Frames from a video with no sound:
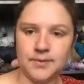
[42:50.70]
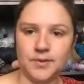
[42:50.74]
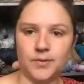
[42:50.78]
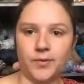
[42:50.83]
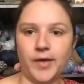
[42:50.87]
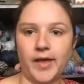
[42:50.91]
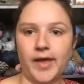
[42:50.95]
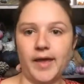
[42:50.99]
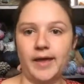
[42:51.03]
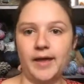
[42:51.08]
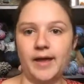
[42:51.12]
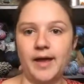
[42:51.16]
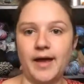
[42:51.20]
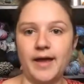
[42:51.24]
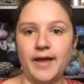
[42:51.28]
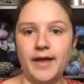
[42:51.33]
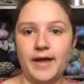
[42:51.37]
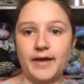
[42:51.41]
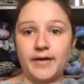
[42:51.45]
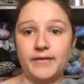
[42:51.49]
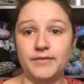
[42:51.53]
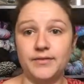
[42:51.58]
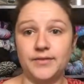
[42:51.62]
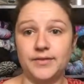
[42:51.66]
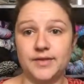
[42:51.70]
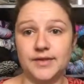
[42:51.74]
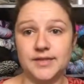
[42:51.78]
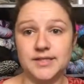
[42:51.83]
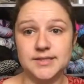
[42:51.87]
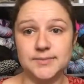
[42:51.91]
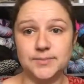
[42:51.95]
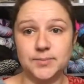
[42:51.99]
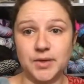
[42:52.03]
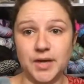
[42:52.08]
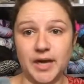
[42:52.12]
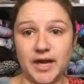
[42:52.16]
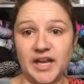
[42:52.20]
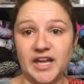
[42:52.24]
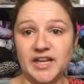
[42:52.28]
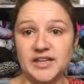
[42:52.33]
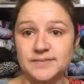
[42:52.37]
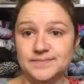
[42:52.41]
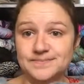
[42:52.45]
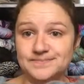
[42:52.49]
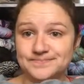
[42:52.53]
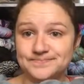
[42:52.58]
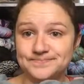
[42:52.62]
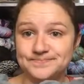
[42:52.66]
Okay, I have this
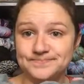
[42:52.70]
braid.